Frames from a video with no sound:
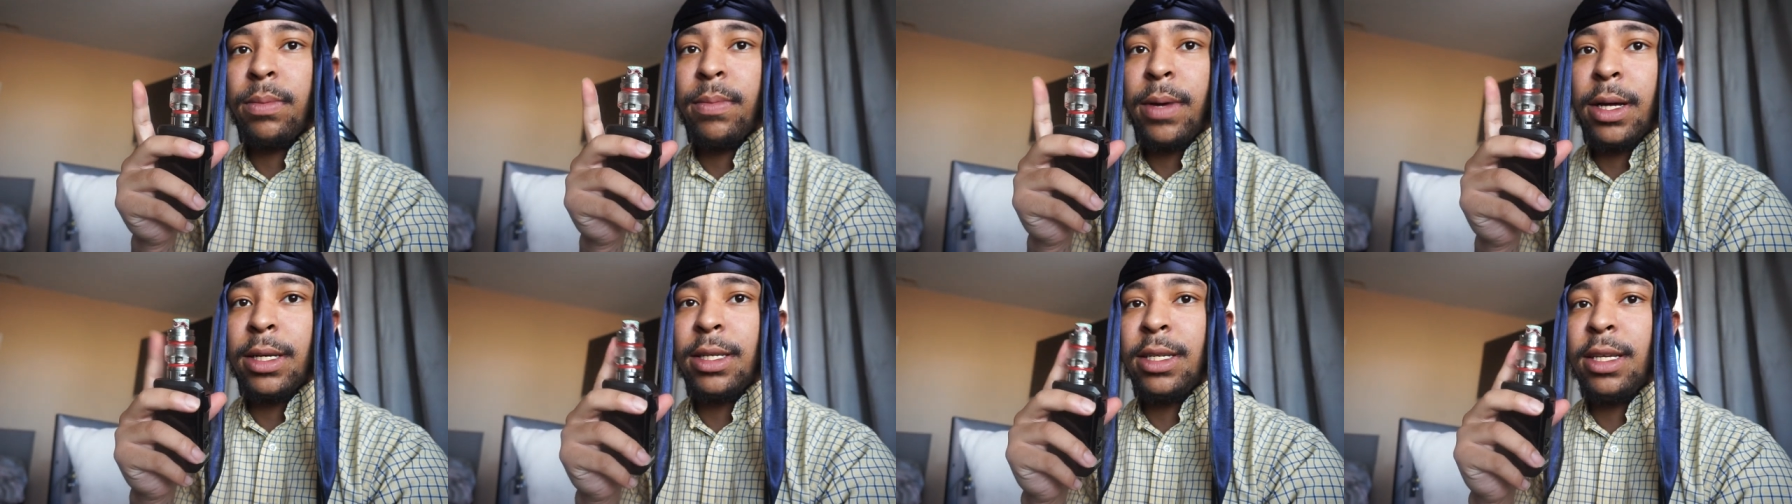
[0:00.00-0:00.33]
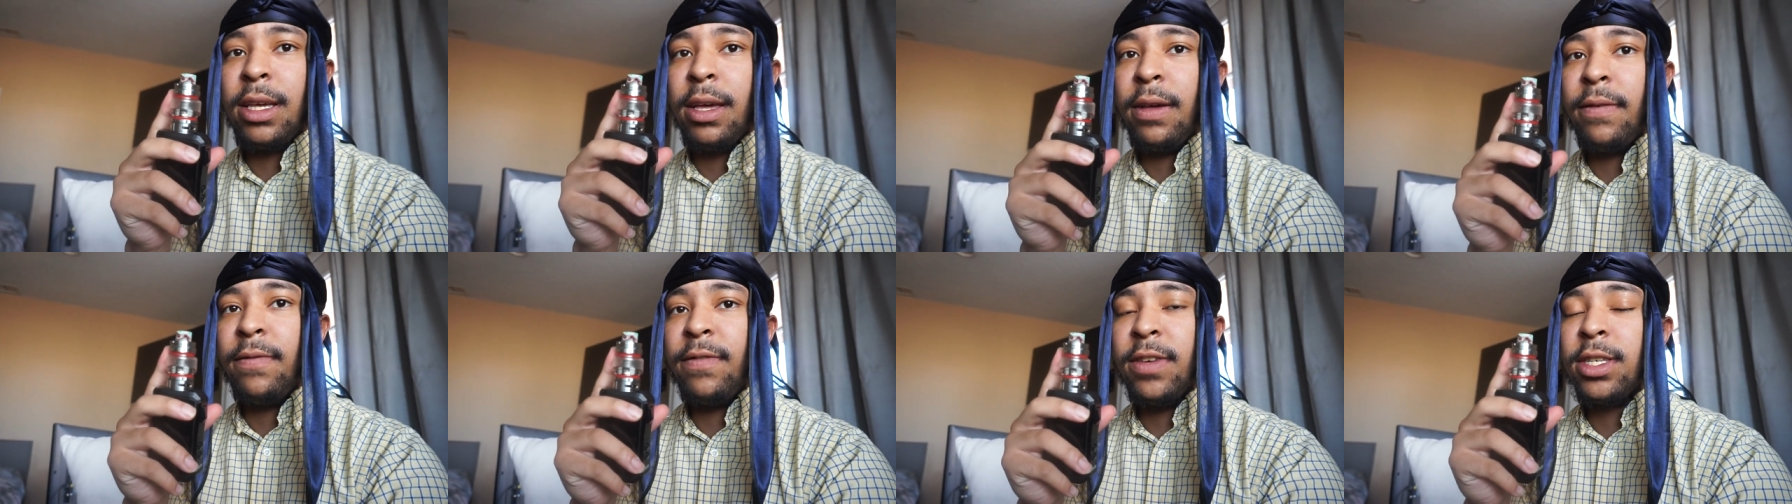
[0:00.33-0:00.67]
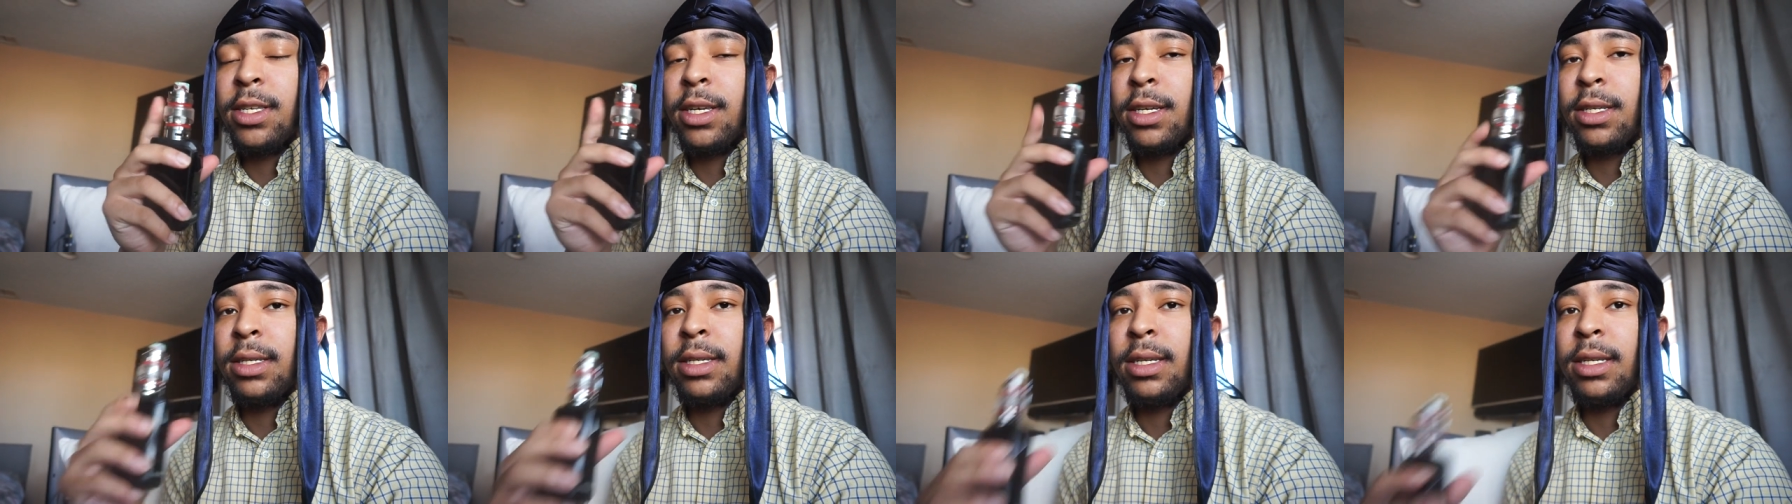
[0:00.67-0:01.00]
my
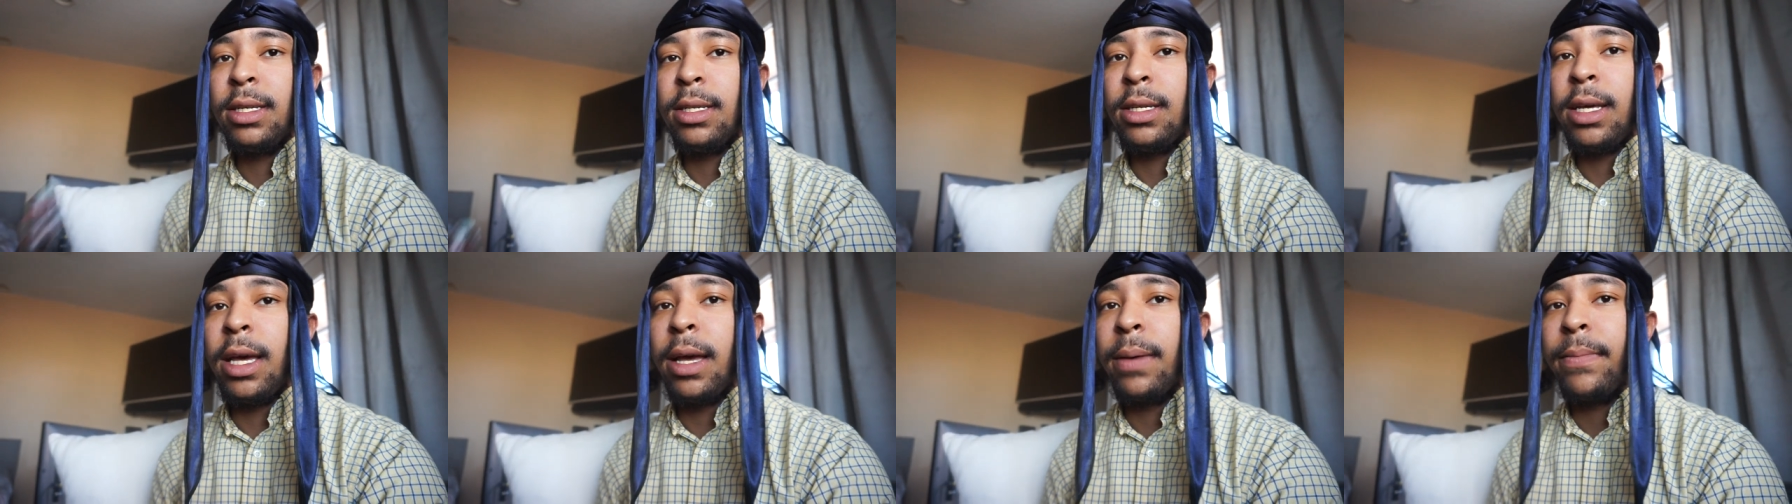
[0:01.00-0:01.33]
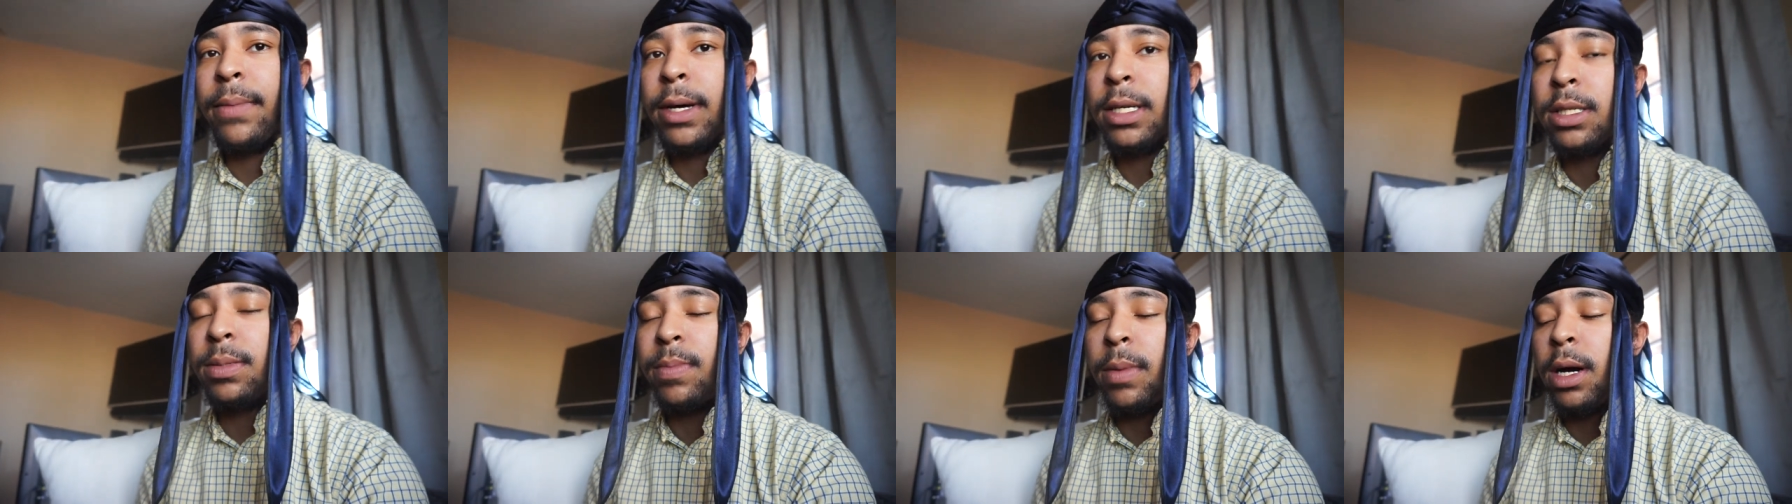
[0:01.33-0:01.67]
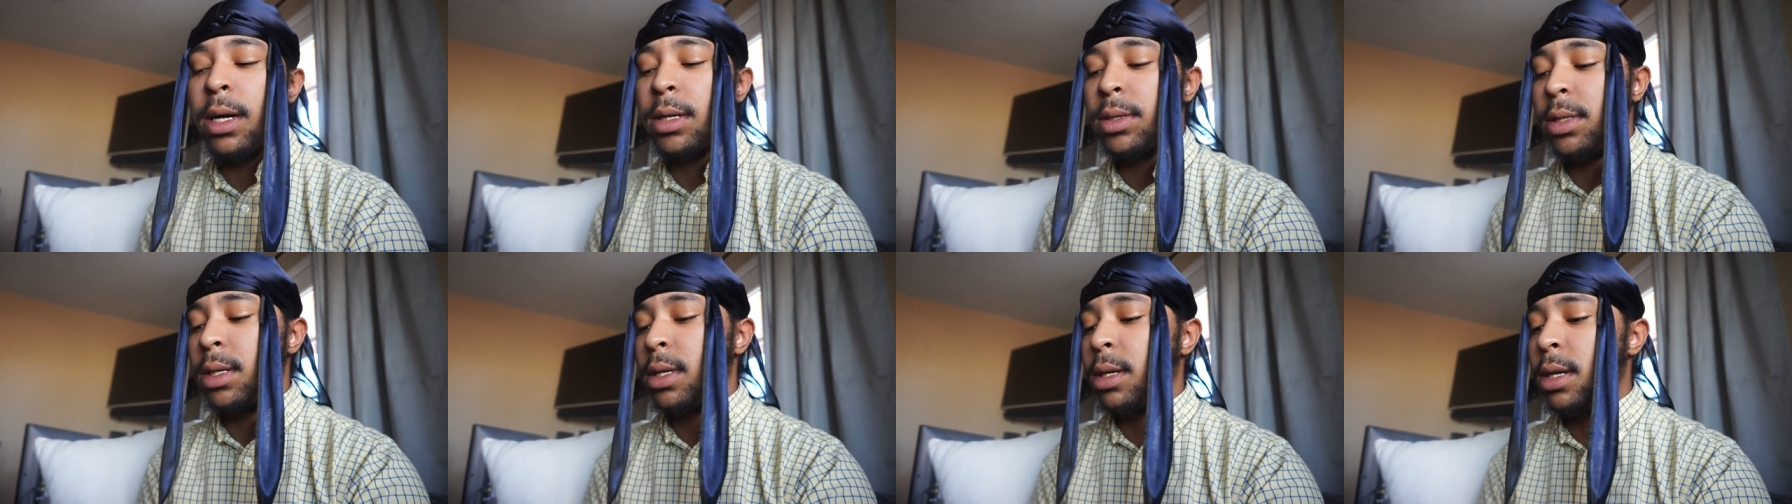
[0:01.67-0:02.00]
TFV16 tank by
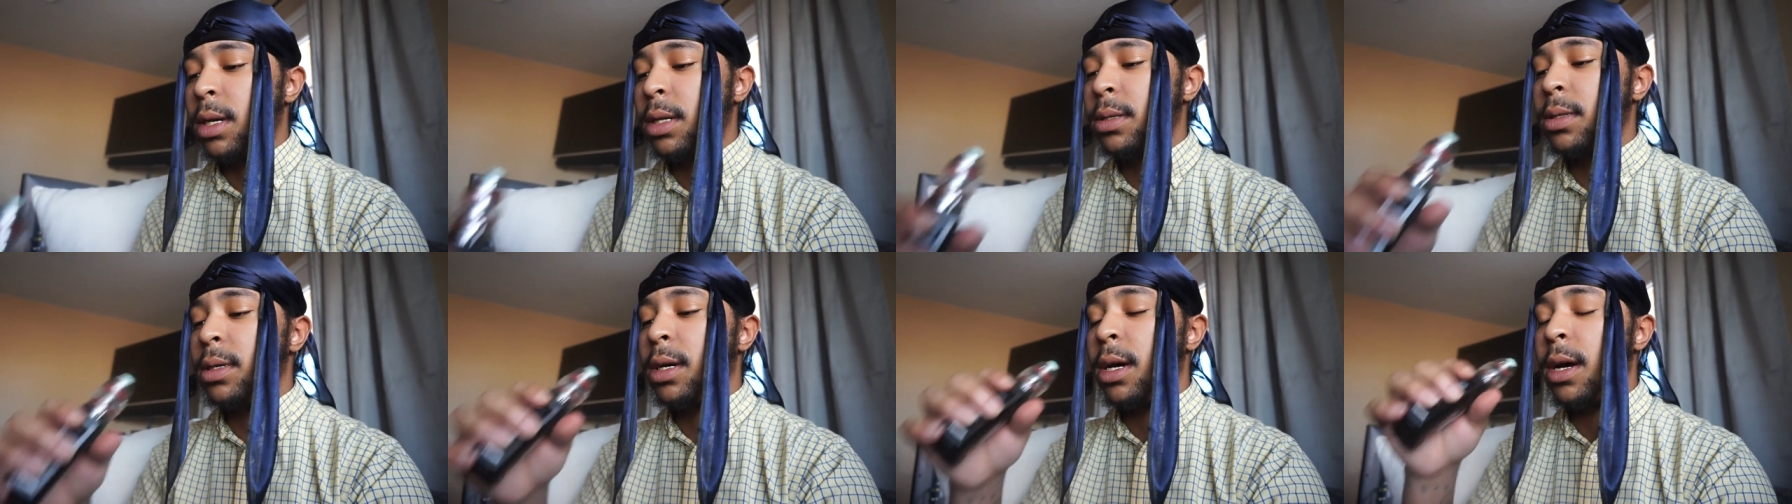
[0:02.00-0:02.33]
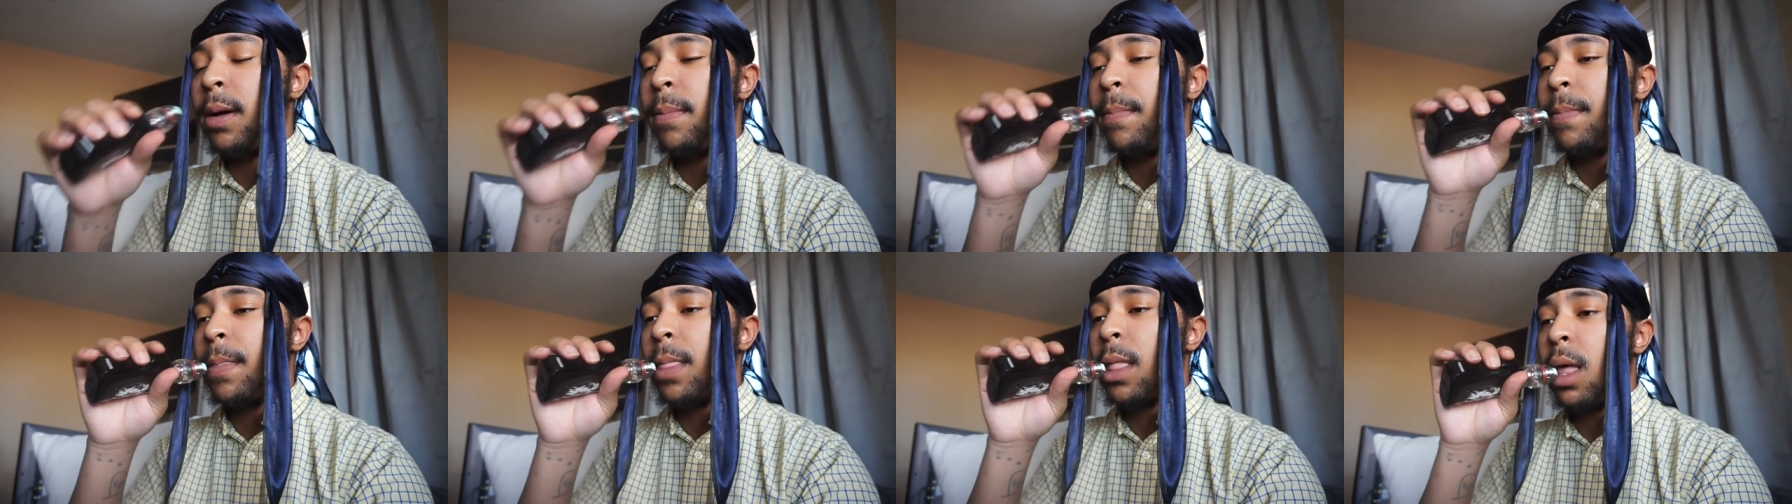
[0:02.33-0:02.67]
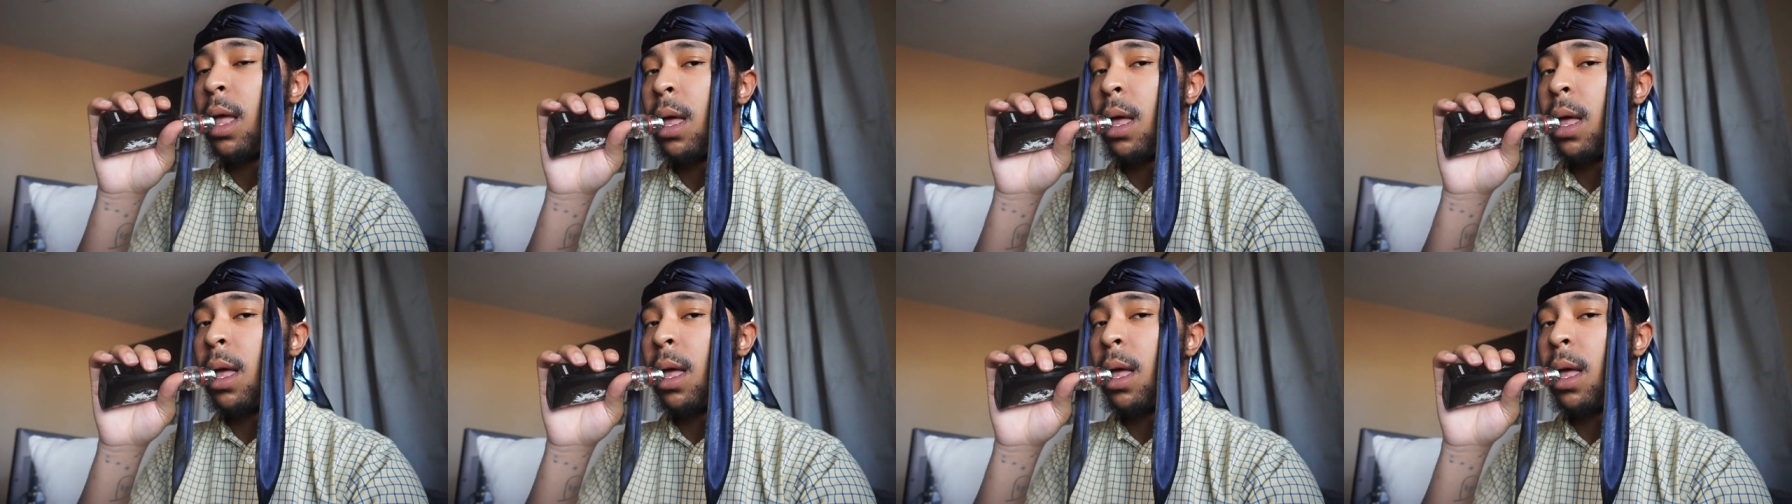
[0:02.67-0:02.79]
Smok sitting on top.